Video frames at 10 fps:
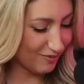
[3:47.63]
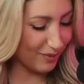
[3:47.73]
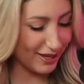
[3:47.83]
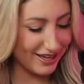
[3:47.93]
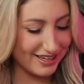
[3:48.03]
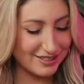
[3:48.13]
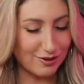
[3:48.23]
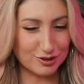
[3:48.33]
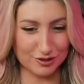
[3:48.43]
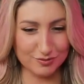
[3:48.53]
But
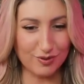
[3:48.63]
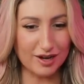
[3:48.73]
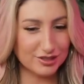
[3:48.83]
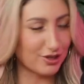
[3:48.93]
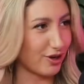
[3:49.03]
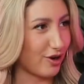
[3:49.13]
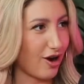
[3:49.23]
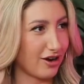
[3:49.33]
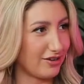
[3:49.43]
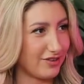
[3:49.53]
no, she'll run to her
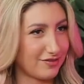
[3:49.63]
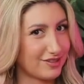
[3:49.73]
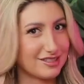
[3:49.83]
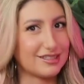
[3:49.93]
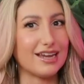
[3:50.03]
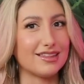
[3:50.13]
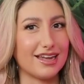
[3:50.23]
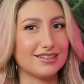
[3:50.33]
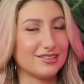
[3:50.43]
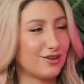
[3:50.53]
car even if it's
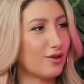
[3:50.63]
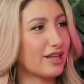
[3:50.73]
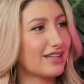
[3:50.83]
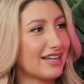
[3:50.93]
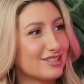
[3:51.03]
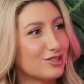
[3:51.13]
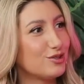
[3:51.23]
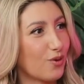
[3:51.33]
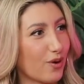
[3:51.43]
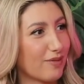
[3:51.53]
daylight, you know? Like that's
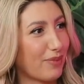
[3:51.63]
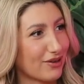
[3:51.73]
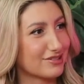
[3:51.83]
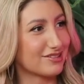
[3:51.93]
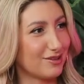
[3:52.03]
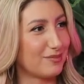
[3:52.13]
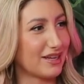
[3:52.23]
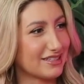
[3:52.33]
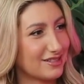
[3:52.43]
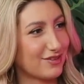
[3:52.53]
your personal
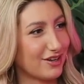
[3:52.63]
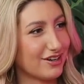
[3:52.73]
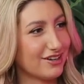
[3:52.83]
biggest fear.